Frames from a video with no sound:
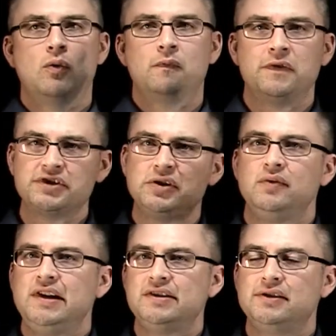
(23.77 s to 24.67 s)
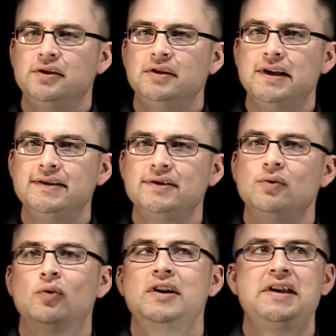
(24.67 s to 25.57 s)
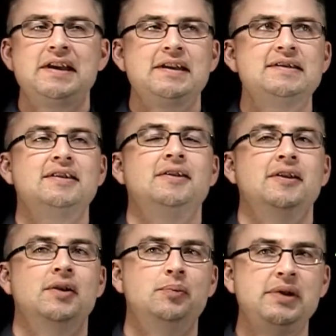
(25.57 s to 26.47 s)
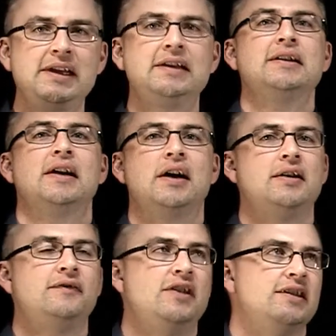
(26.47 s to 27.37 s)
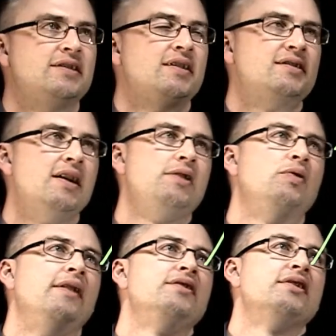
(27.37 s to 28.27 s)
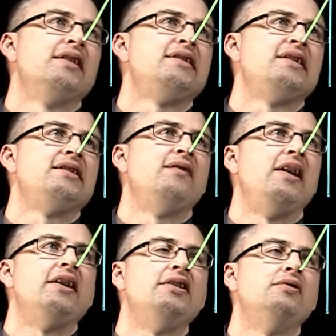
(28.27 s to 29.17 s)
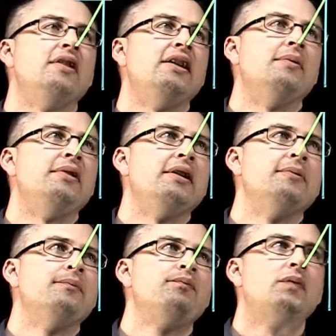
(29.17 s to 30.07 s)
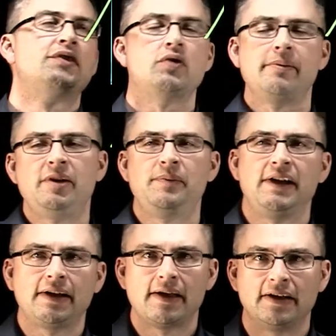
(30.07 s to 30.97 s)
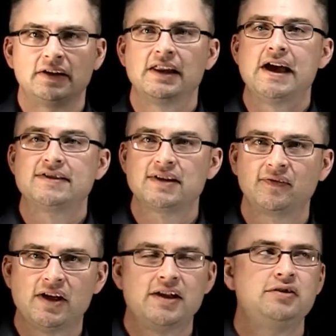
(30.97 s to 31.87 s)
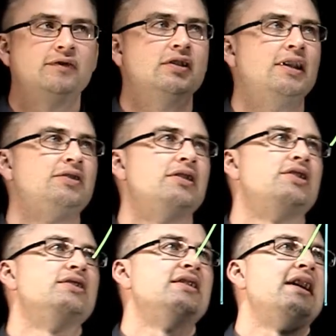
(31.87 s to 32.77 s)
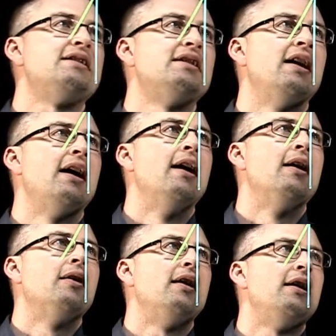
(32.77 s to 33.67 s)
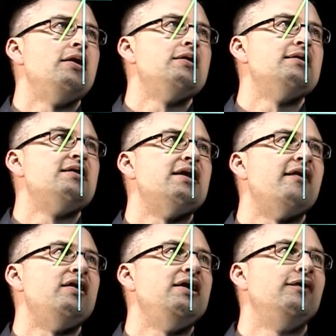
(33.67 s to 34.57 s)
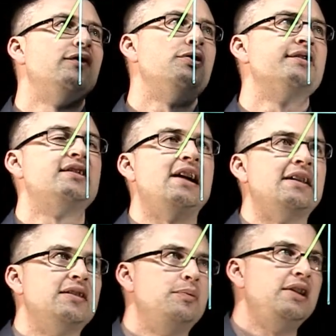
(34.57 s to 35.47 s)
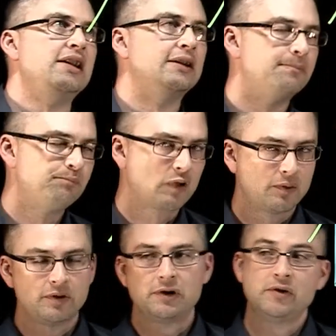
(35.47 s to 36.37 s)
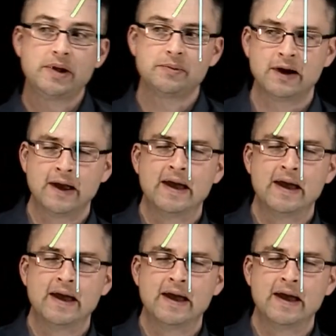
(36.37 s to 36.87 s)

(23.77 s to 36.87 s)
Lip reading: first thing we need to know is what is the peak of this sine wave. So this is the value right up here. So I'm going to pick a classic value for electricians, and that's 170 volts at the peak. Now remember,